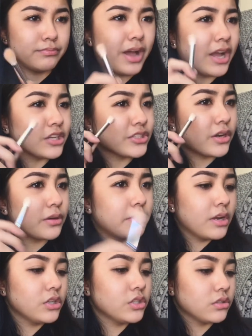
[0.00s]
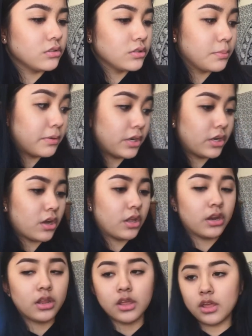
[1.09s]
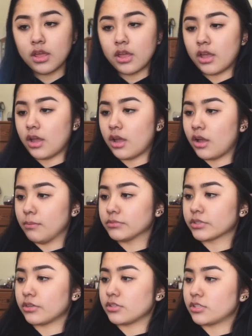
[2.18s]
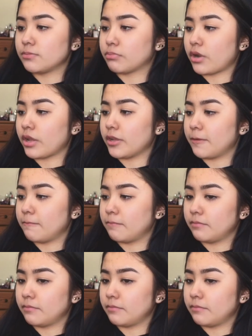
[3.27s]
eyeshadow brush to put it on. I'm just gonna spray it.